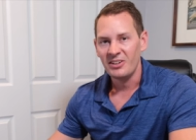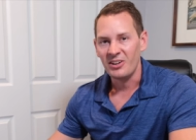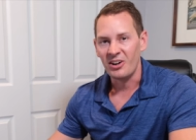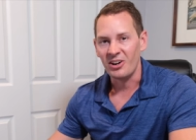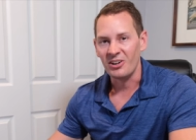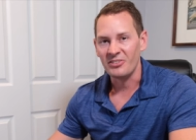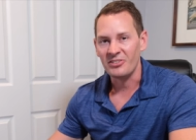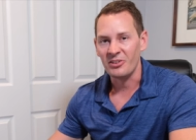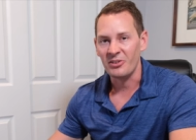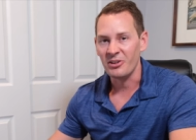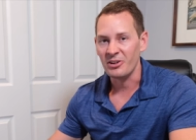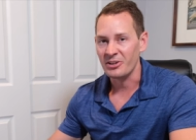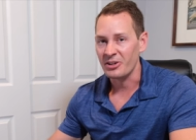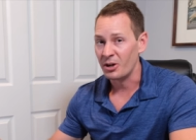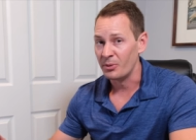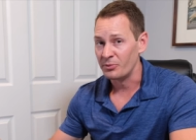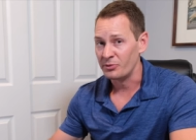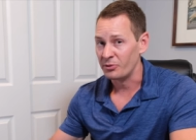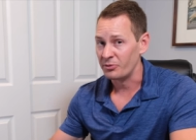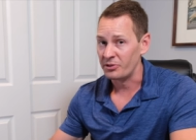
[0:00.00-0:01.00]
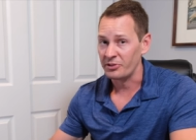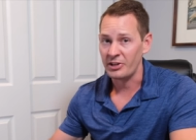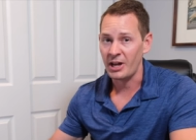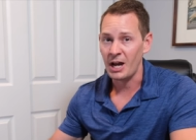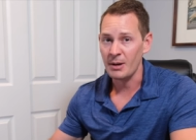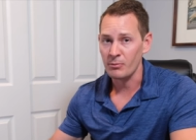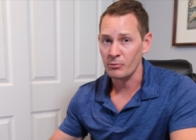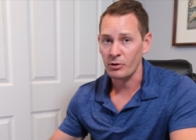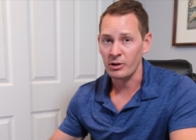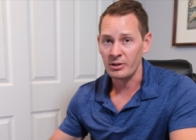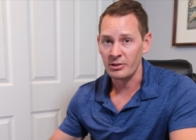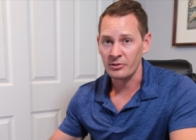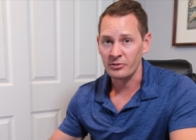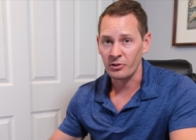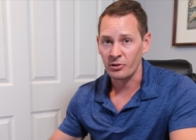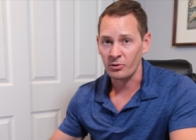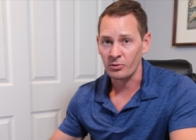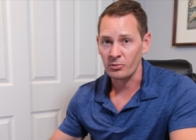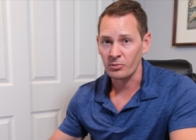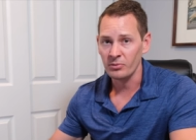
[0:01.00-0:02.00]
All right, so here it comes. So at the time of writing this
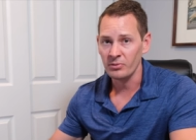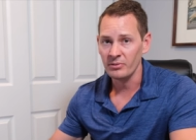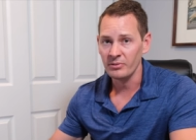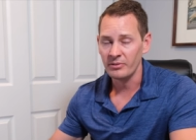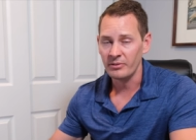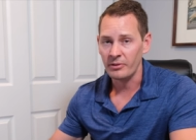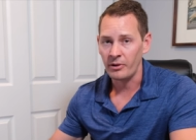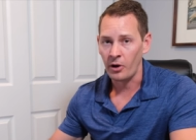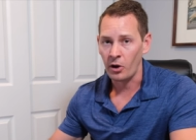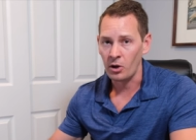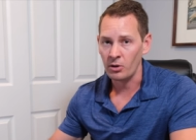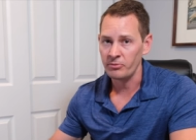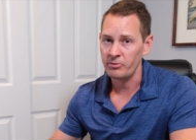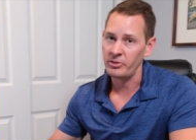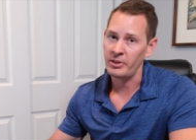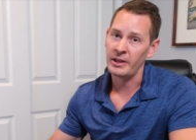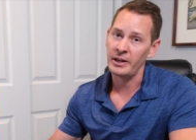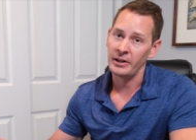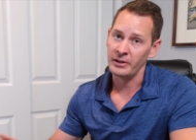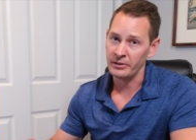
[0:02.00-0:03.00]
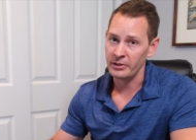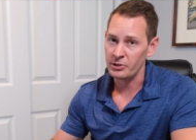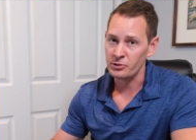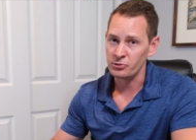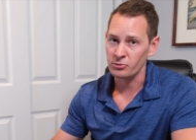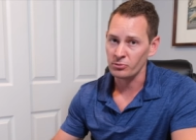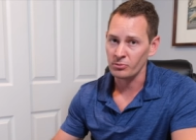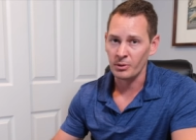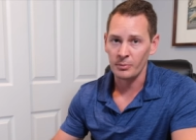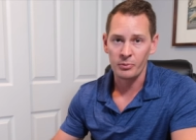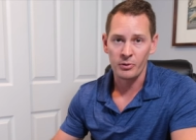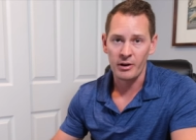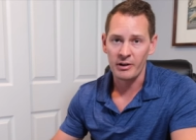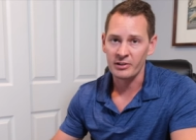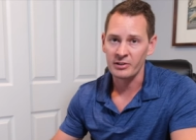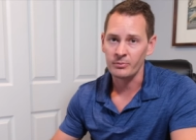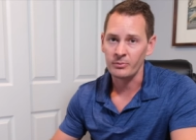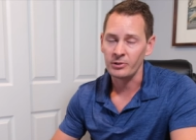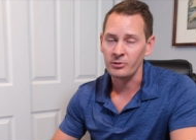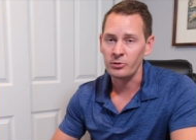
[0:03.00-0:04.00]
article, off of that initial
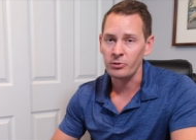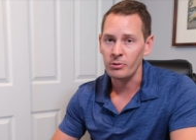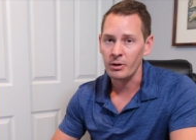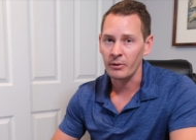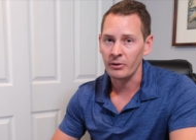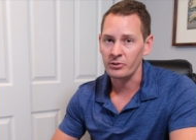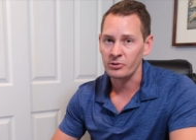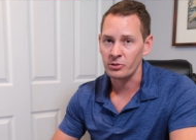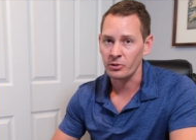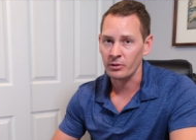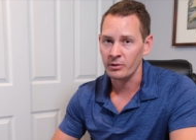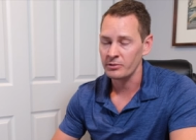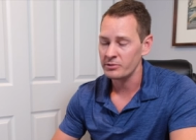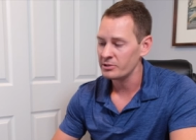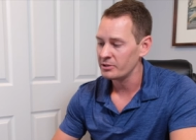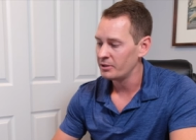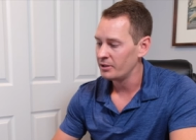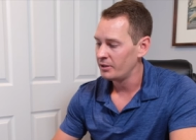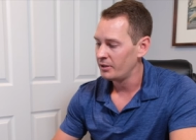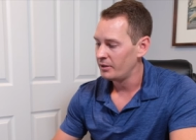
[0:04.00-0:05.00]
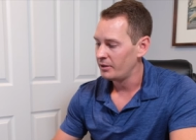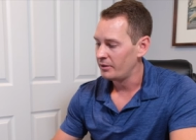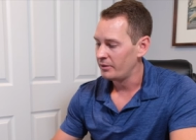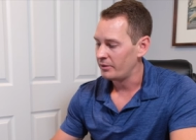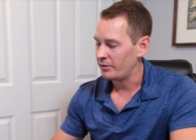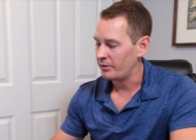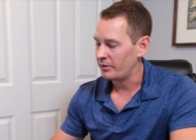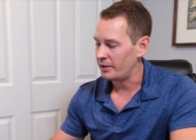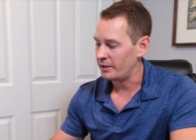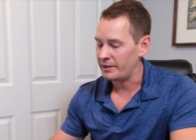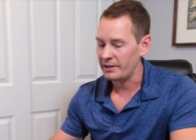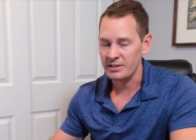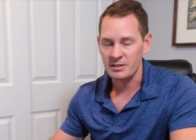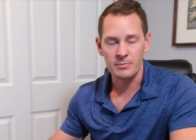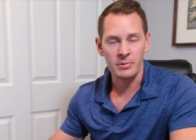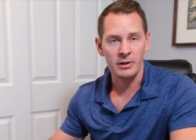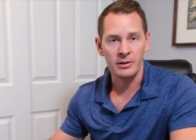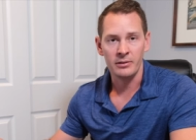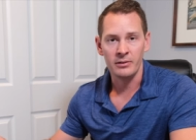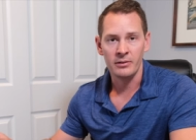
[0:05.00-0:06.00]
approximately two hour charge, it has
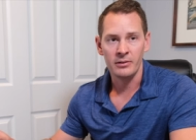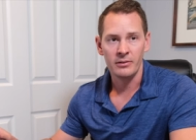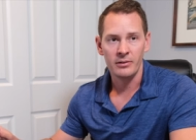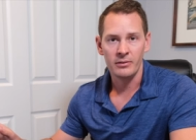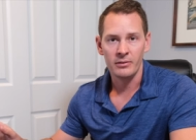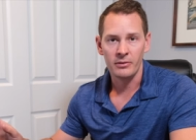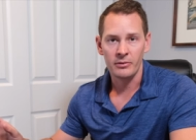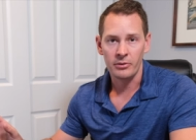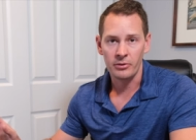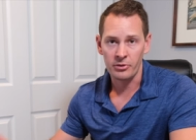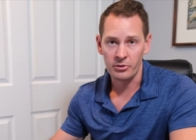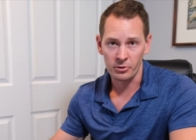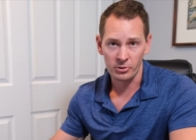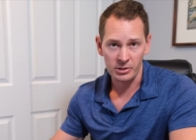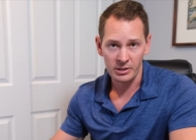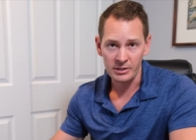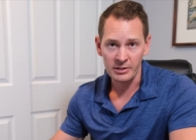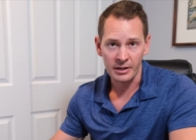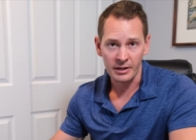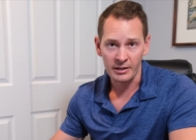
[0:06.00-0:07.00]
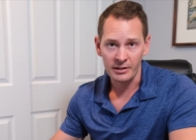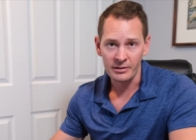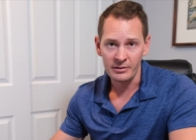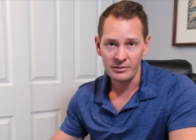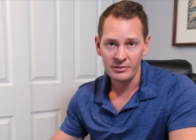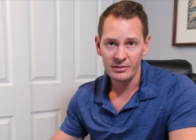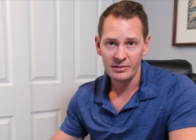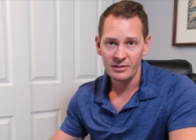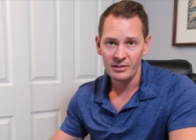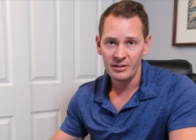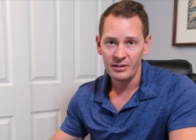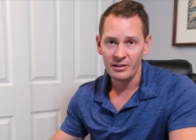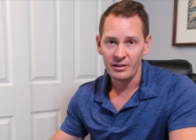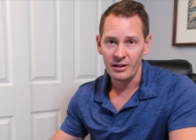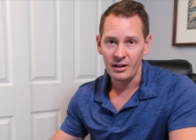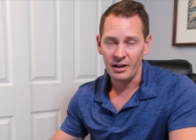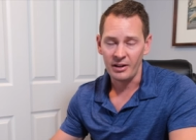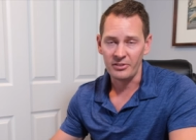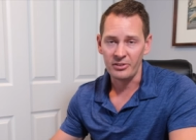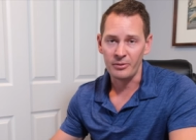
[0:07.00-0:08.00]
been 30 days
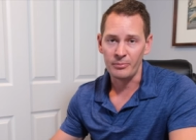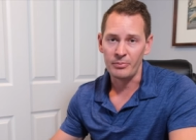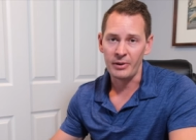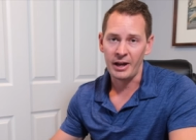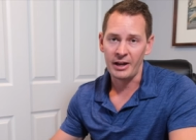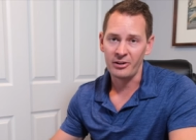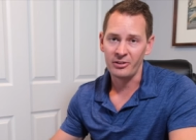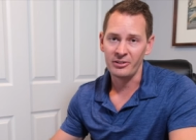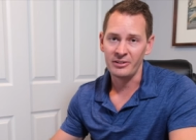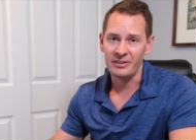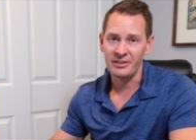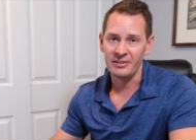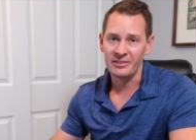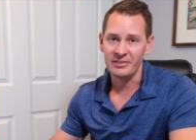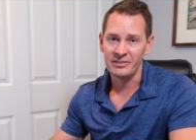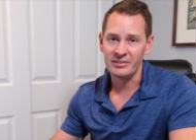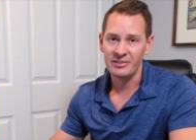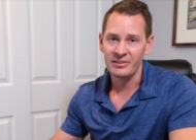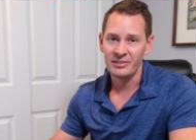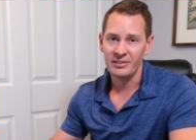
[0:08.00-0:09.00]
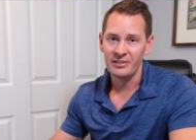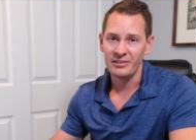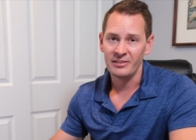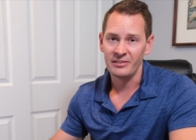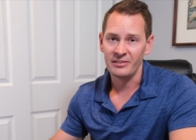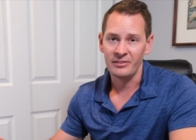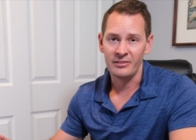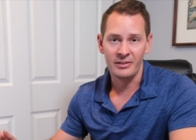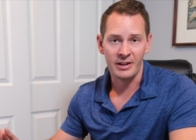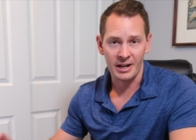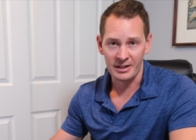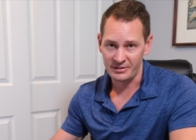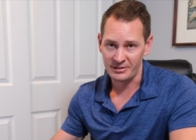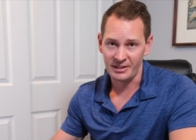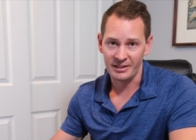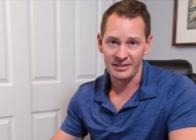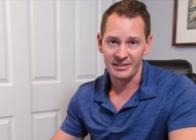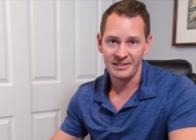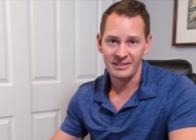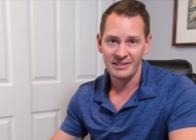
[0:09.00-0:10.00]
and the battery is not
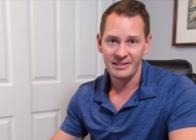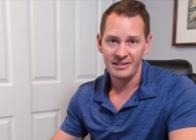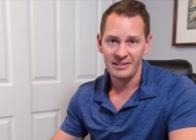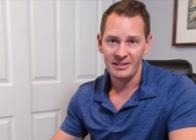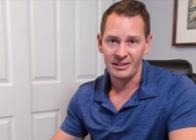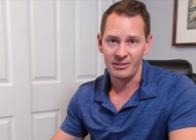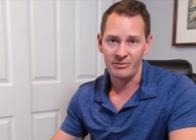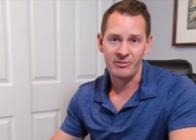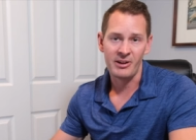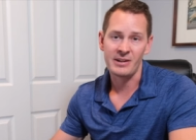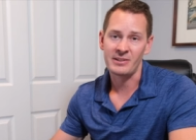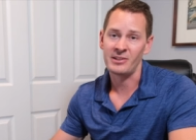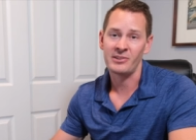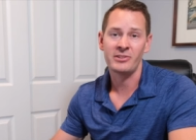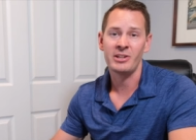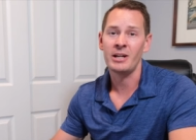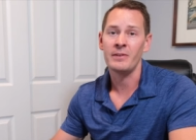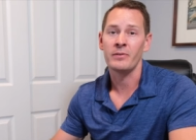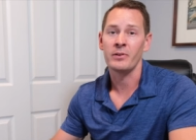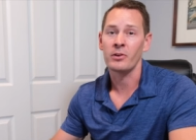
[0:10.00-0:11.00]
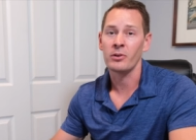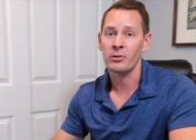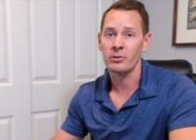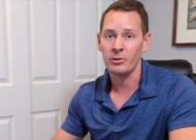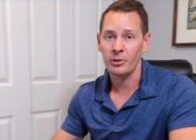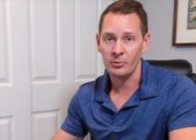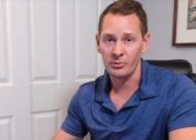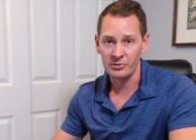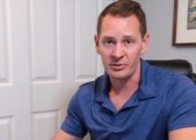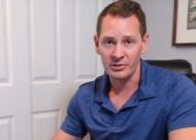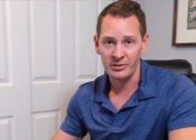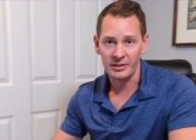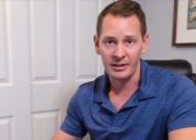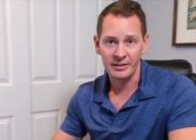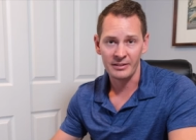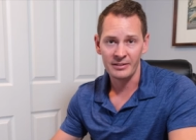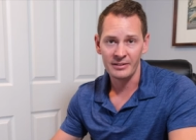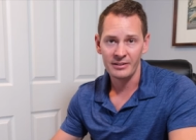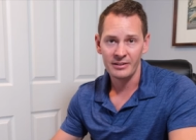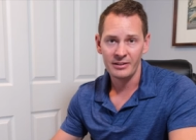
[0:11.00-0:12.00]
dead. In fact, it's not even close to
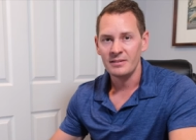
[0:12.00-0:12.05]
dead.